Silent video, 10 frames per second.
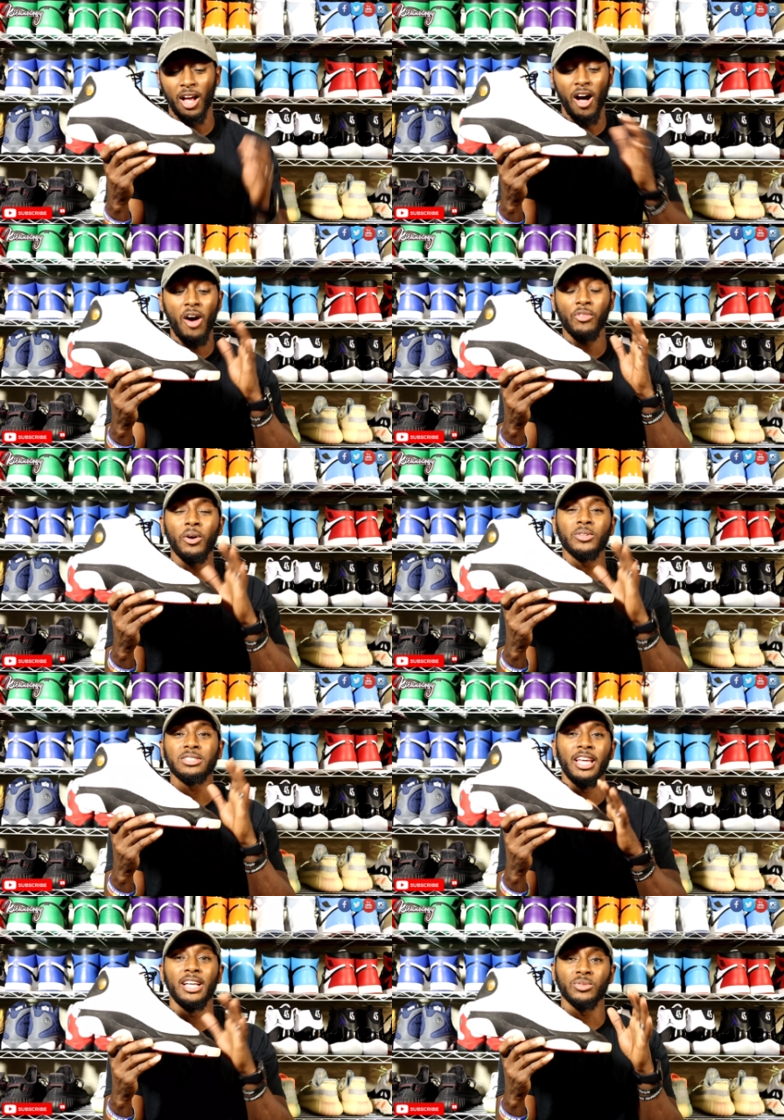All
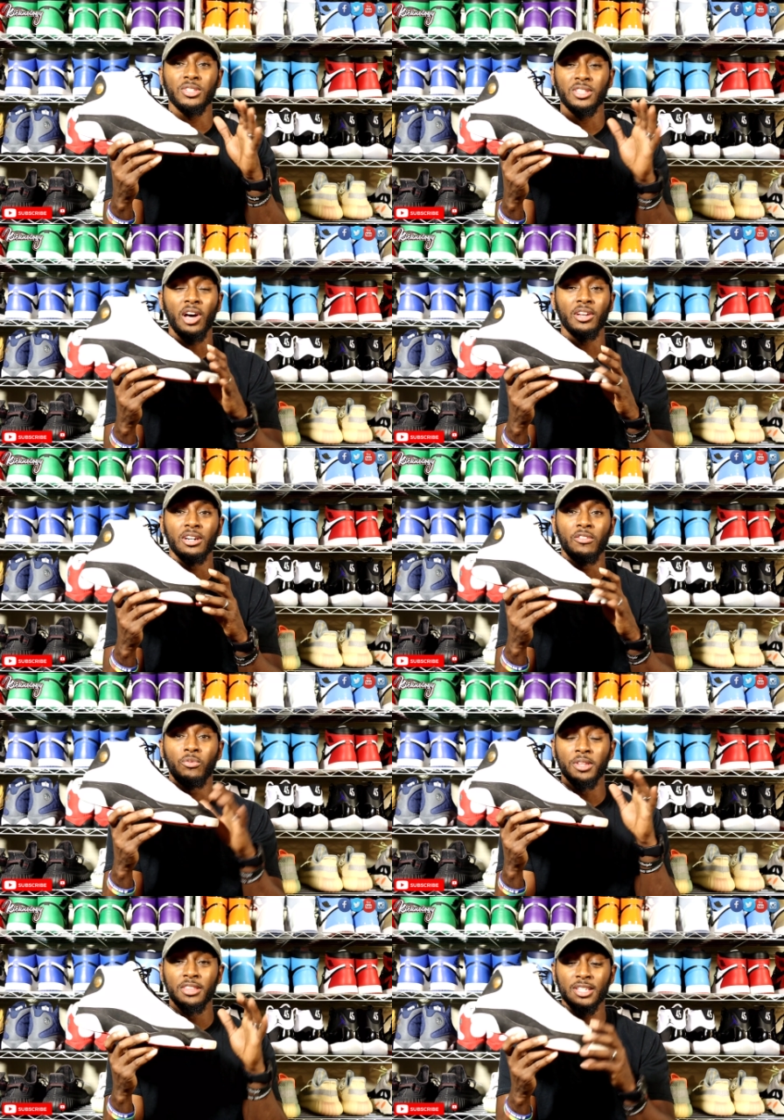those things was thought
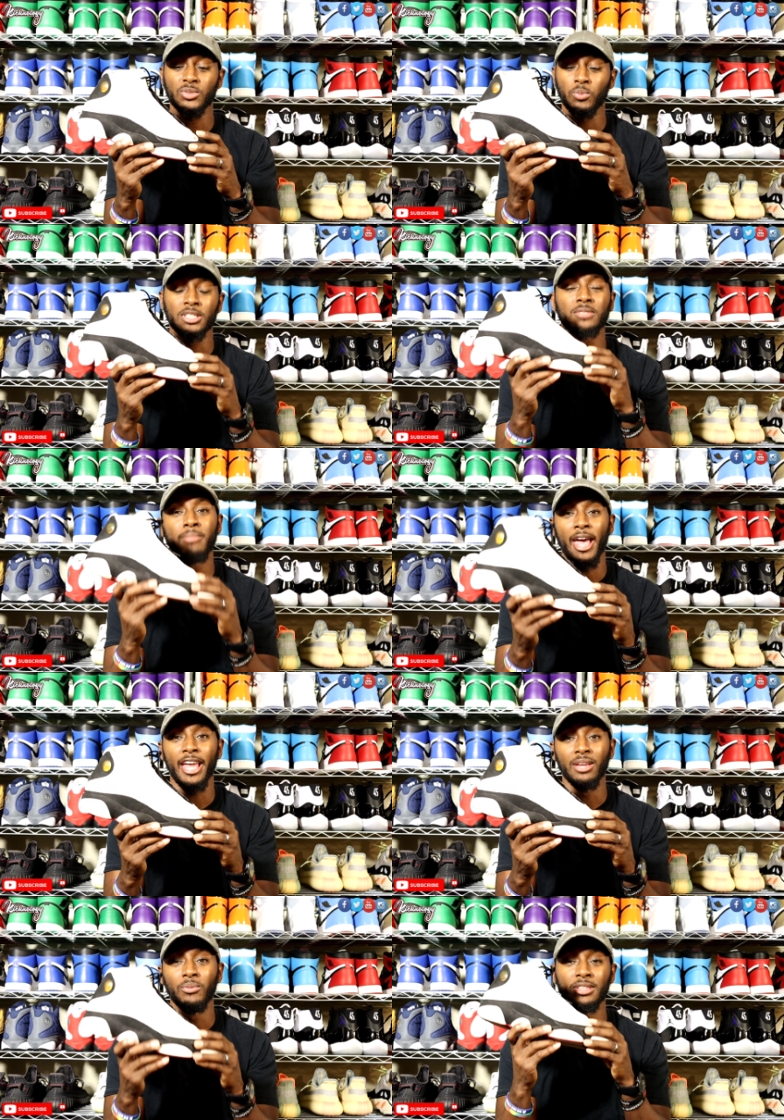of when this was
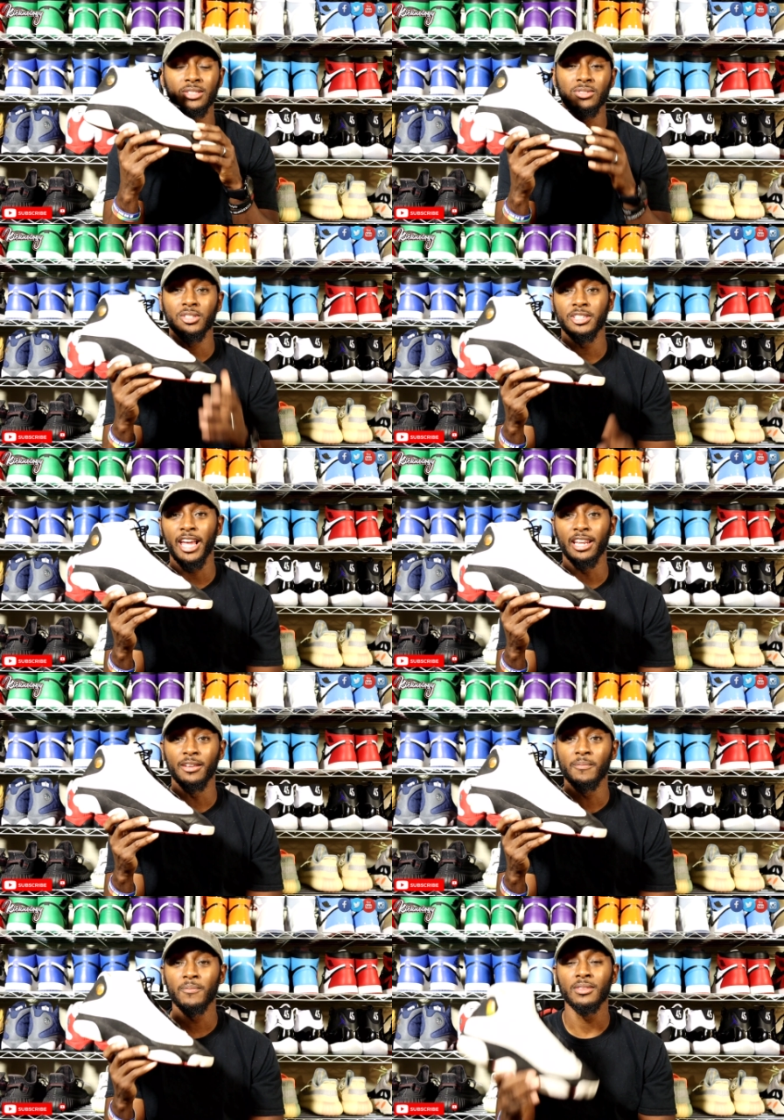made, when this was created.